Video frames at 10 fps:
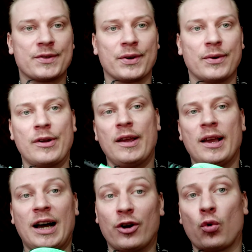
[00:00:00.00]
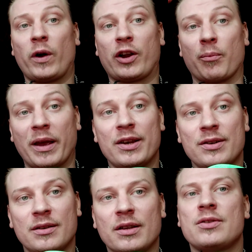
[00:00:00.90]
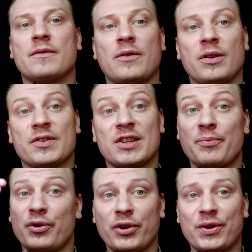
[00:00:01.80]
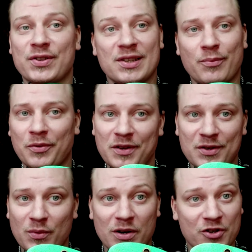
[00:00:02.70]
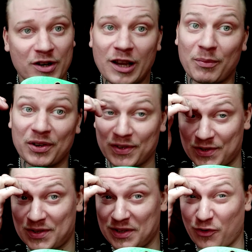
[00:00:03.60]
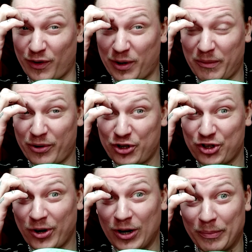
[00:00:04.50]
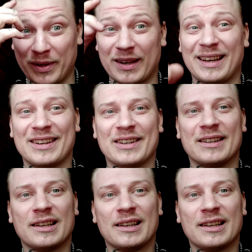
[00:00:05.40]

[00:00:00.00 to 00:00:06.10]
So I don't recommend that you fall asleep or go to sleep with these around your neck, because they're very, very sharp, and